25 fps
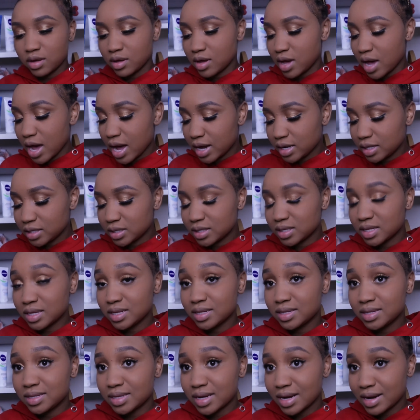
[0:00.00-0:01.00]
And it's
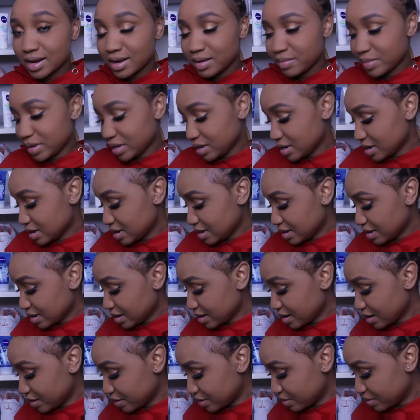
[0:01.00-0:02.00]
exactly my color,
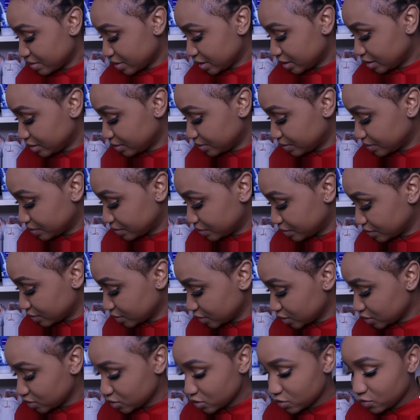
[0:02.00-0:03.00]
Caramel.
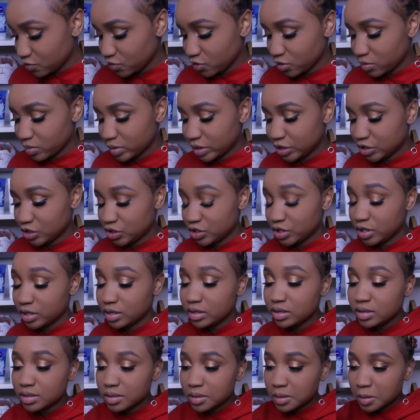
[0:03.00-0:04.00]
So if you're my
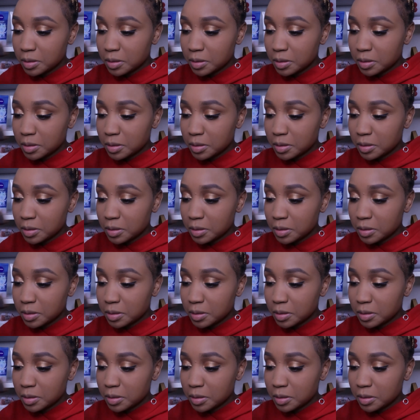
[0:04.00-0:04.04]
shade,